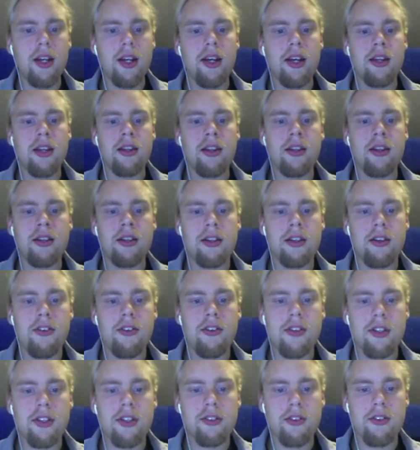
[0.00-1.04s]
And then here's the
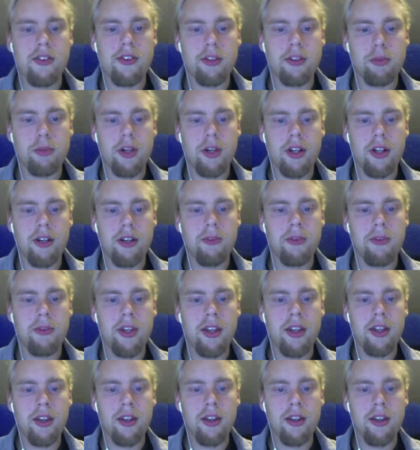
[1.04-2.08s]
interesting part.
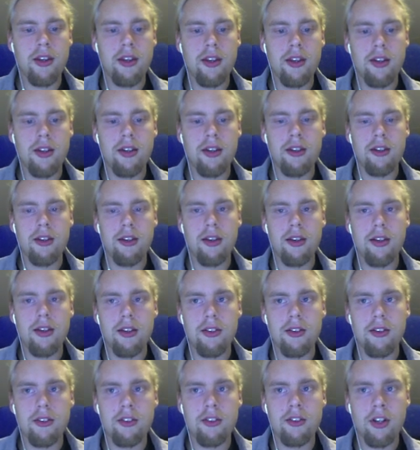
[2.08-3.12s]
When
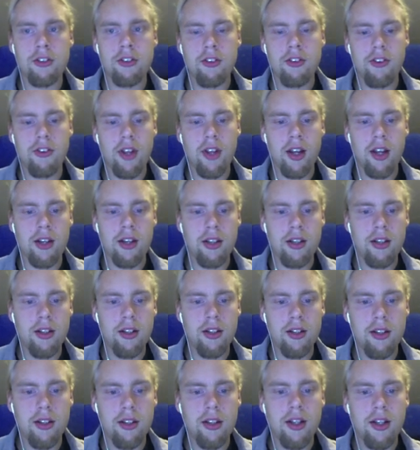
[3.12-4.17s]
touches end,
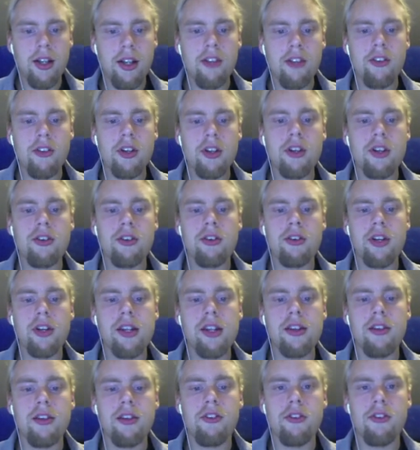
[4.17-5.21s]
it's going to create
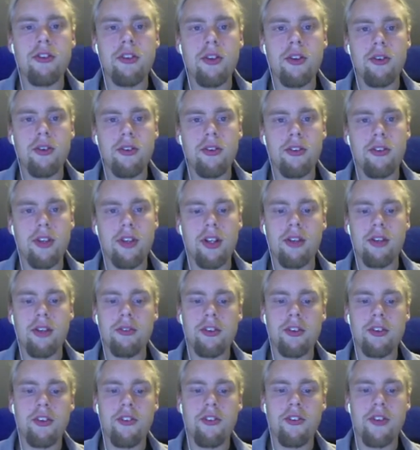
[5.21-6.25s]
this new scene,
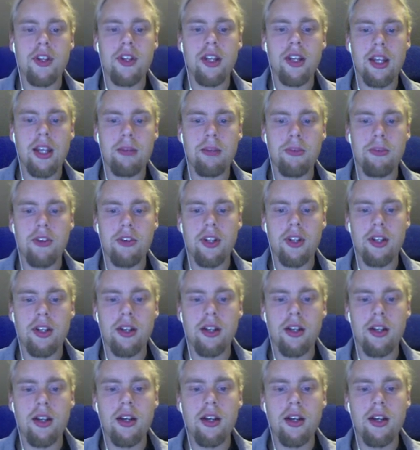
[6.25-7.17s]
which is the game scene,